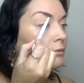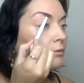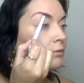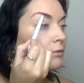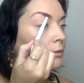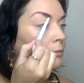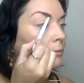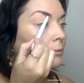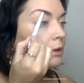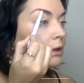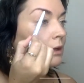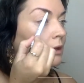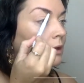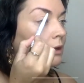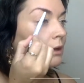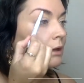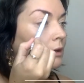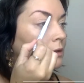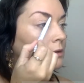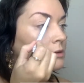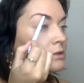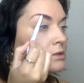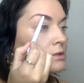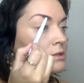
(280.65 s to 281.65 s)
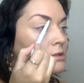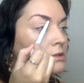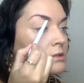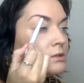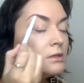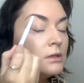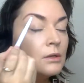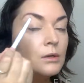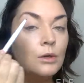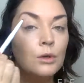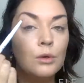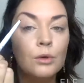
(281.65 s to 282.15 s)
For me, I
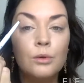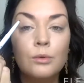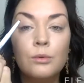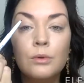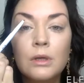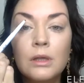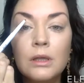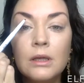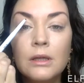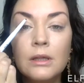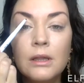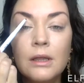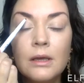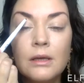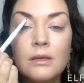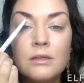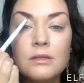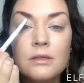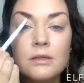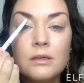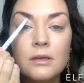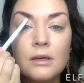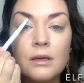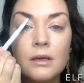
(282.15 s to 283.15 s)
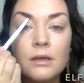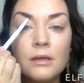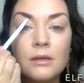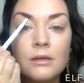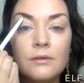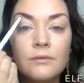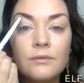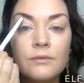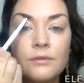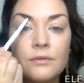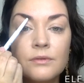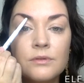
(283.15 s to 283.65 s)
just really like to kind
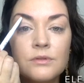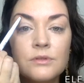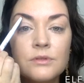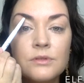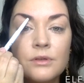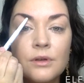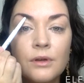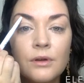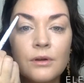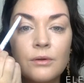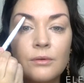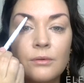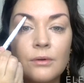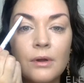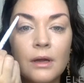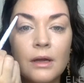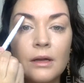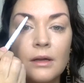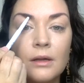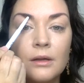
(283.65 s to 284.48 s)
of start right